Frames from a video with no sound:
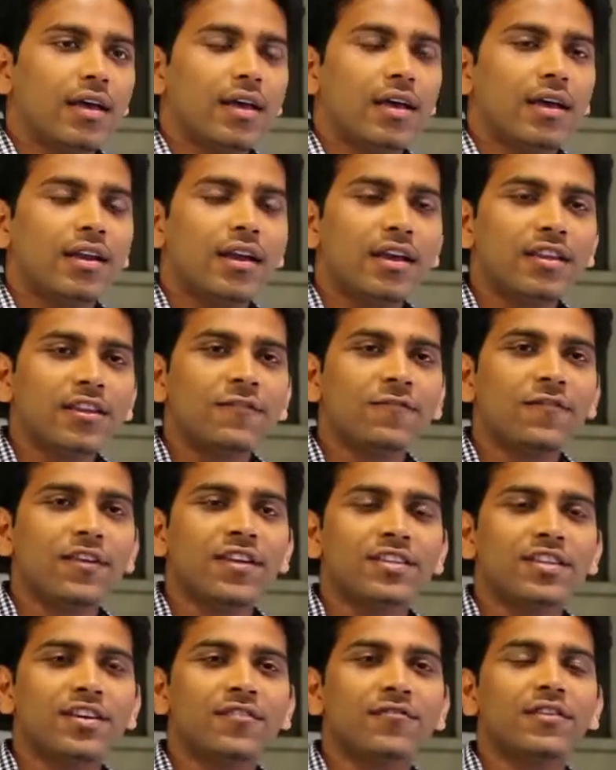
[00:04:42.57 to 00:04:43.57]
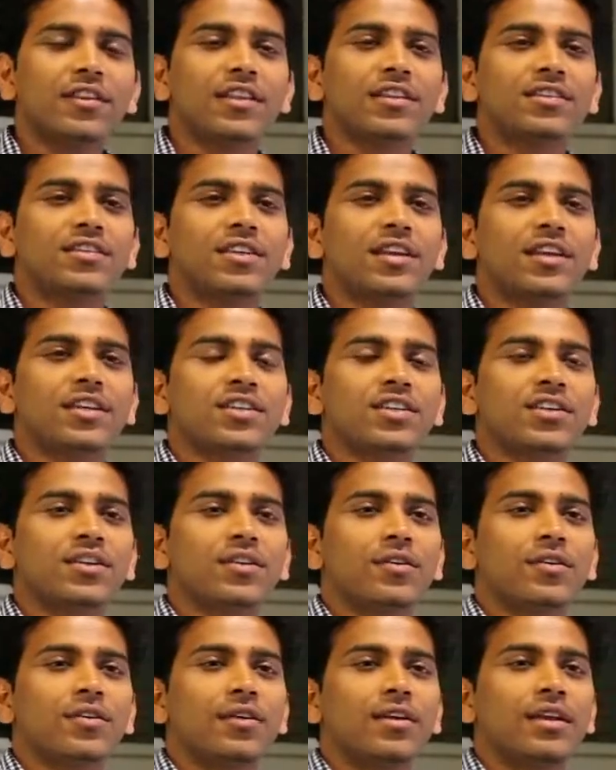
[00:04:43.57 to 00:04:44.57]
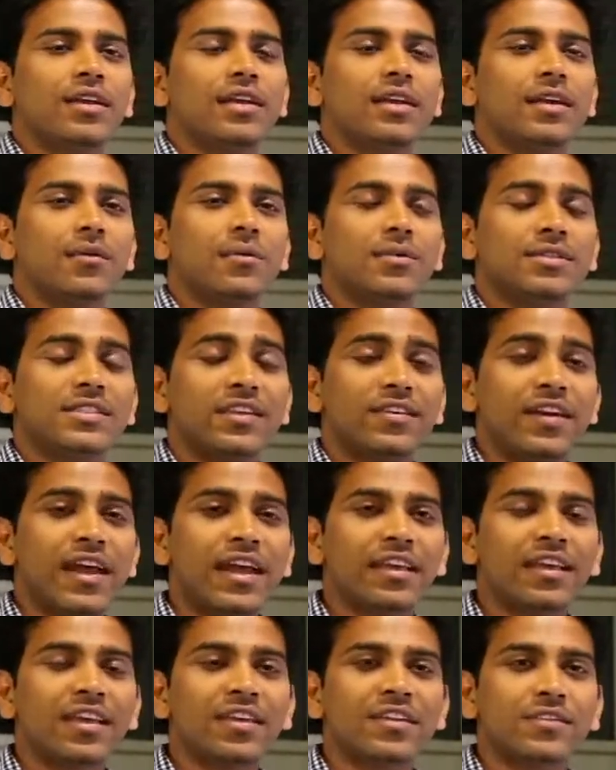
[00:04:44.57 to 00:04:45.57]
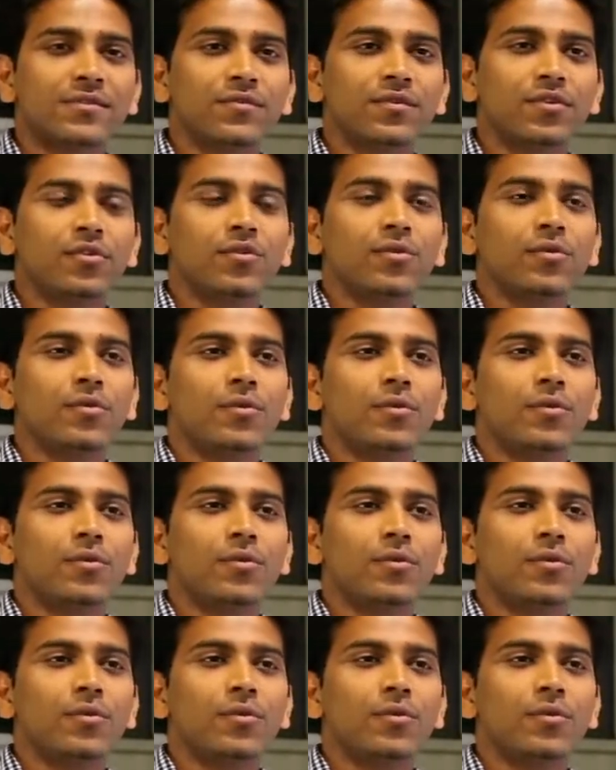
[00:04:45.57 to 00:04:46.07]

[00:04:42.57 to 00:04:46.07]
Another feature for the installation was the rankings view,